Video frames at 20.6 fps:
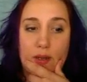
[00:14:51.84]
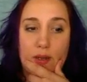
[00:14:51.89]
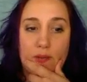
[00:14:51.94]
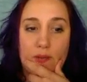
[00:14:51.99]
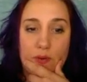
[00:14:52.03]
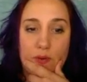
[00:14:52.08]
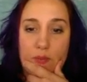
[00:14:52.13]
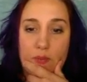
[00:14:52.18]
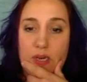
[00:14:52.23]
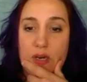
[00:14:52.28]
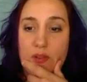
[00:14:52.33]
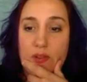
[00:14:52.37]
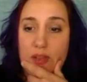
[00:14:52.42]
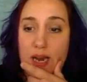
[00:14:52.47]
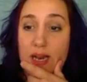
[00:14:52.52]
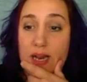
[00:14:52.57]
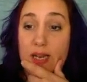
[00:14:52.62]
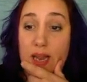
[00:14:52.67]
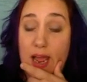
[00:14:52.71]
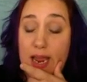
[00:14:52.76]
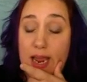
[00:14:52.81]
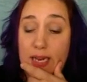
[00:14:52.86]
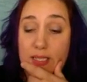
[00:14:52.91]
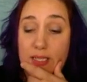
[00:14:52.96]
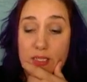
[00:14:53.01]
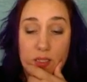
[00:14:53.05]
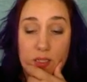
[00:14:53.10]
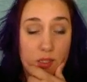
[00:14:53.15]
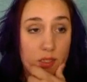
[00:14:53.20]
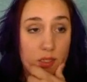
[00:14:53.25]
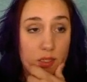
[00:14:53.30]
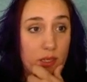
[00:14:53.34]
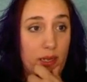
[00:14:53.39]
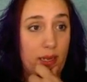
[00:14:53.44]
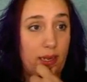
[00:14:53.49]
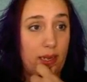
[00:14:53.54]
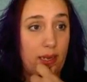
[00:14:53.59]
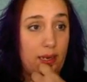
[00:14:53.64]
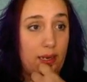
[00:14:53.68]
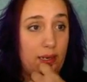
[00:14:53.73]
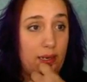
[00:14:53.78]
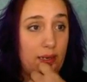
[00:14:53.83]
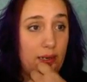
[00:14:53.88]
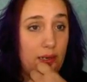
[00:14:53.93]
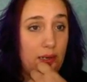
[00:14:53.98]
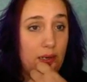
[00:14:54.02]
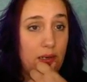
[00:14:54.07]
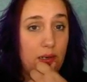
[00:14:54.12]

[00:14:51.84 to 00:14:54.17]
from here that I liked, and